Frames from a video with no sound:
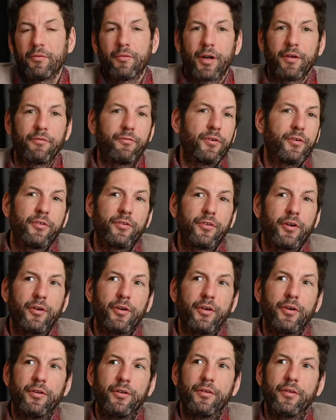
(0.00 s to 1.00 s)
When I first
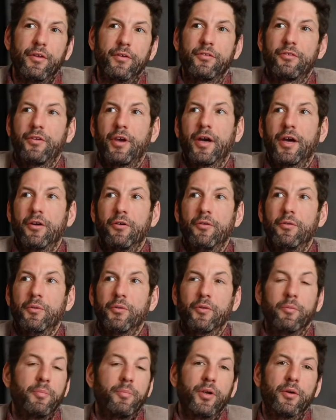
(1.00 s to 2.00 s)
started this channel, it
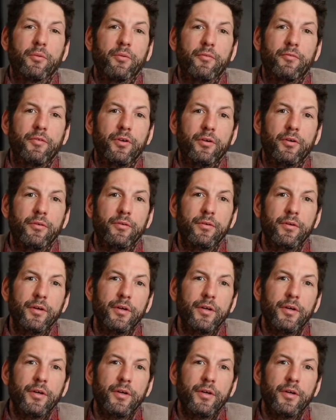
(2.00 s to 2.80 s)
was a beer review